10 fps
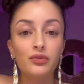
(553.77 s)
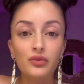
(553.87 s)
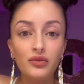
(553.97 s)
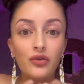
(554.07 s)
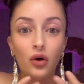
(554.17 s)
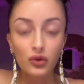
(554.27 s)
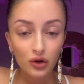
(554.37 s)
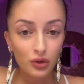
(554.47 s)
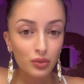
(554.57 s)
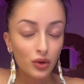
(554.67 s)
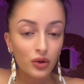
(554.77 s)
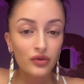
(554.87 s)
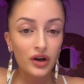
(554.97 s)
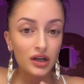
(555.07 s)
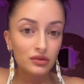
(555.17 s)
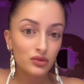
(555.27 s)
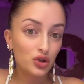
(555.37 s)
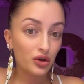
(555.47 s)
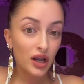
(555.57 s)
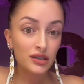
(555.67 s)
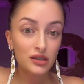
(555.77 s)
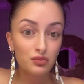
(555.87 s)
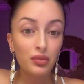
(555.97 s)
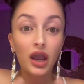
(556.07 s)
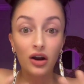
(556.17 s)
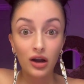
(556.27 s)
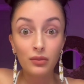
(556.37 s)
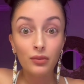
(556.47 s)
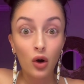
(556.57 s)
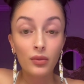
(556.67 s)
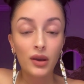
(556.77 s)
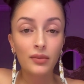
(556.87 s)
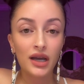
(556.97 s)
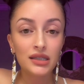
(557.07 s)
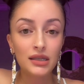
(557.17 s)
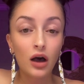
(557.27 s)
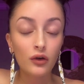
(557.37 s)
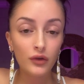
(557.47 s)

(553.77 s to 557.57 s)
vulnerable, very transparent moment myself.